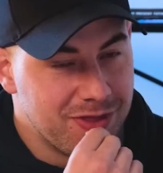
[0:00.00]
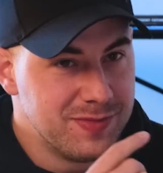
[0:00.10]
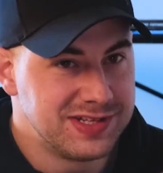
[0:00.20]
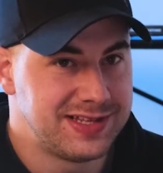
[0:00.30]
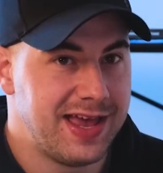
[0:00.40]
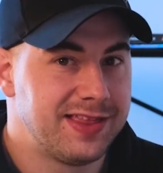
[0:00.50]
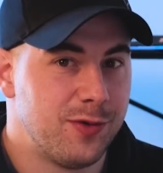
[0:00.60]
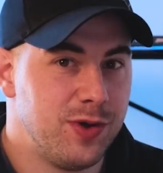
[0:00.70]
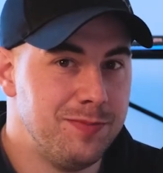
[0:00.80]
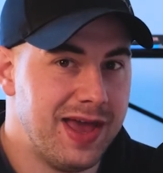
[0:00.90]
the mistake
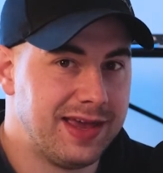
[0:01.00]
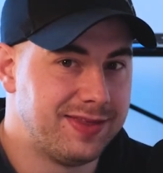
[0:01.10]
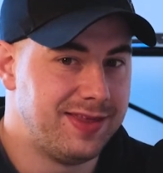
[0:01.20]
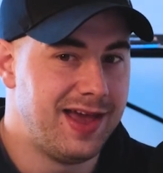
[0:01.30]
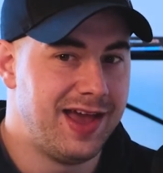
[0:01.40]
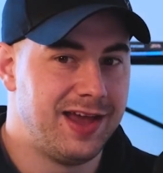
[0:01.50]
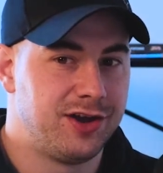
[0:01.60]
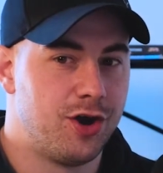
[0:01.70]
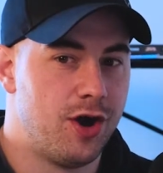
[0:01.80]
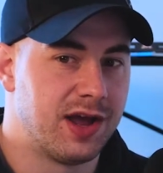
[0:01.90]
that we make there,
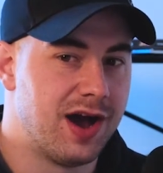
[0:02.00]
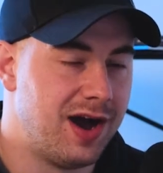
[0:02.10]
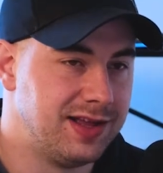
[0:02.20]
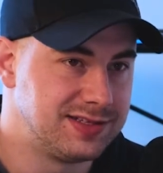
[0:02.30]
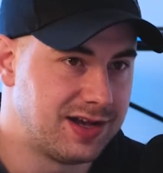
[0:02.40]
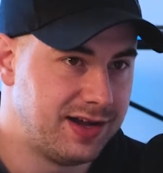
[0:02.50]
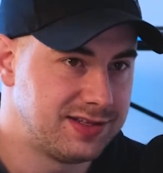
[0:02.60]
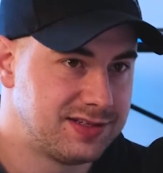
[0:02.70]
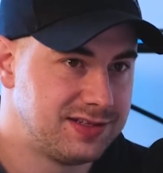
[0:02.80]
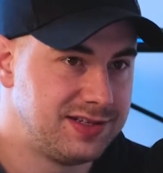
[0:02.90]
going
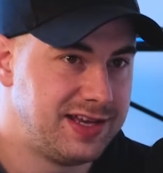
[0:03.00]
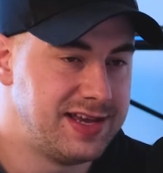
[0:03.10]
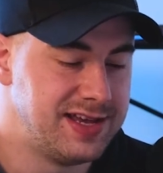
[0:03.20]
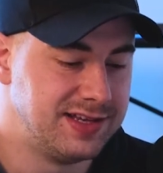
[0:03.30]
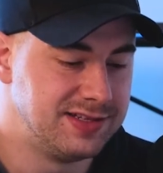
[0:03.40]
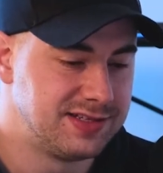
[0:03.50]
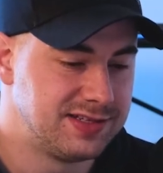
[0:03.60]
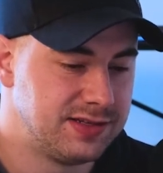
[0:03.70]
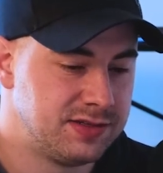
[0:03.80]
hindsight, is